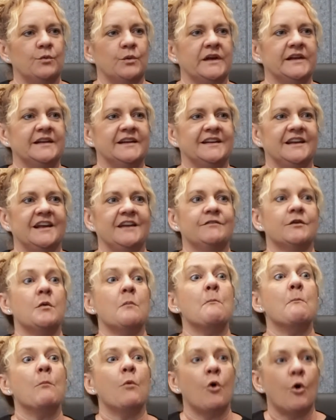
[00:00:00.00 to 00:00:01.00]
we need
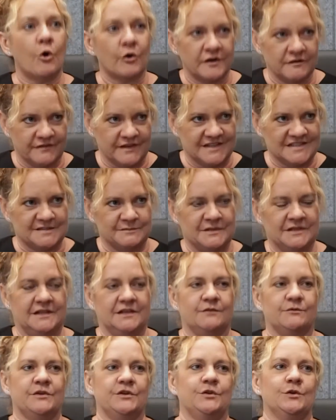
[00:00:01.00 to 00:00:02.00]
even more
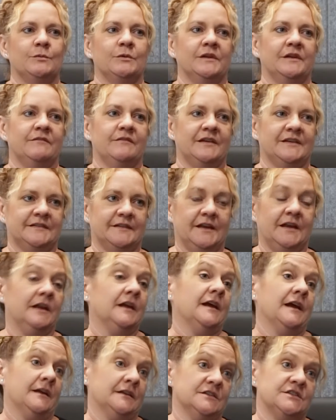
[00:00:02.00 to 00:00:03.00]
investment in renewable
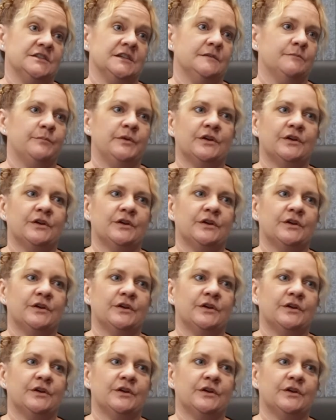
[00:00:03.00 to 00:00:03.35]
energy,